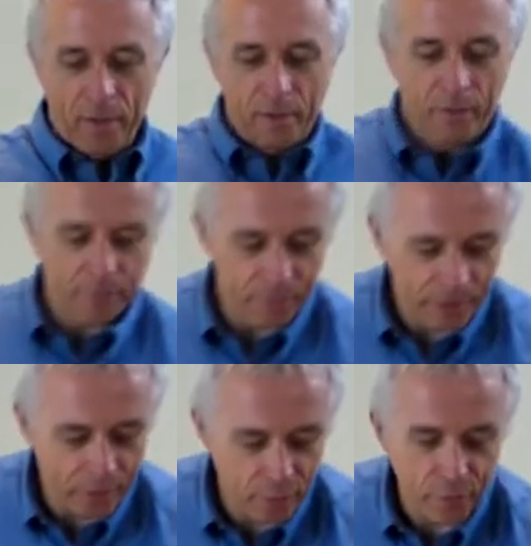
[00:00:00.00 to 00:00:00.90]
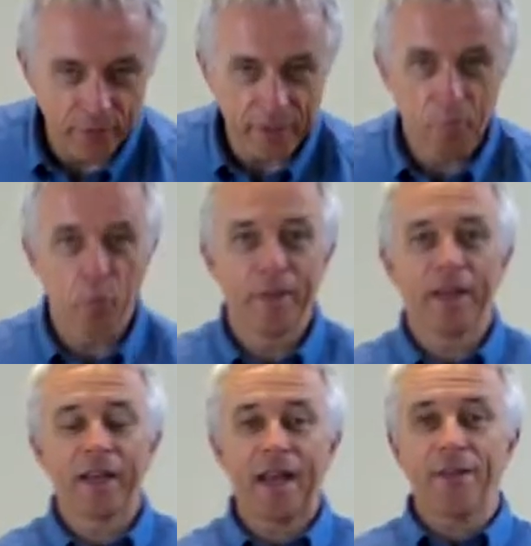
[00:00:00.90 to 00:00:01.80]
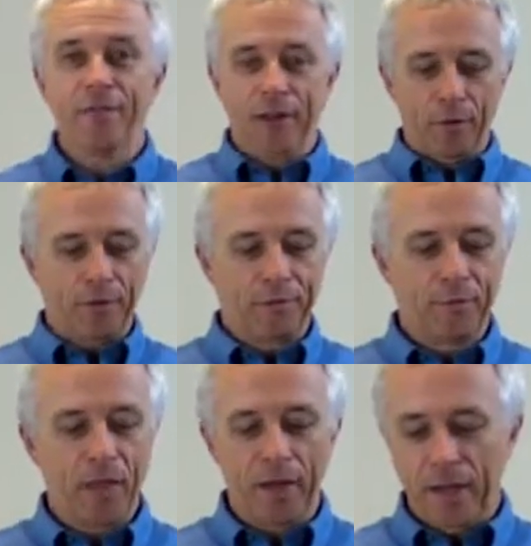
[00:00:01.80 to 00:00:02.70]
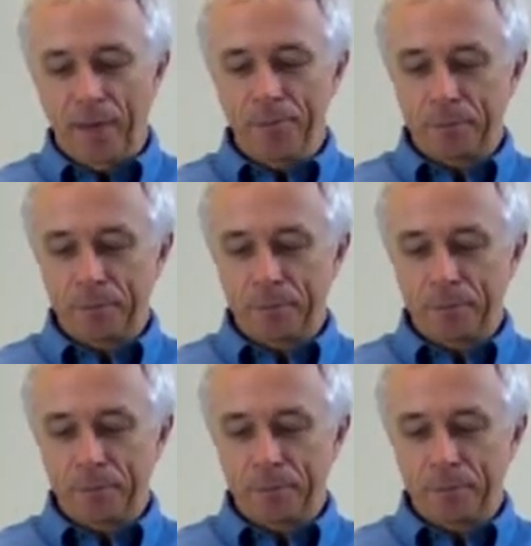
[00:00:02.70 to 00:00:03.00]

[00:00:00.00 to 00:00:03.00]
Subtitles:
Something else you'll need will be a gate valve, and again,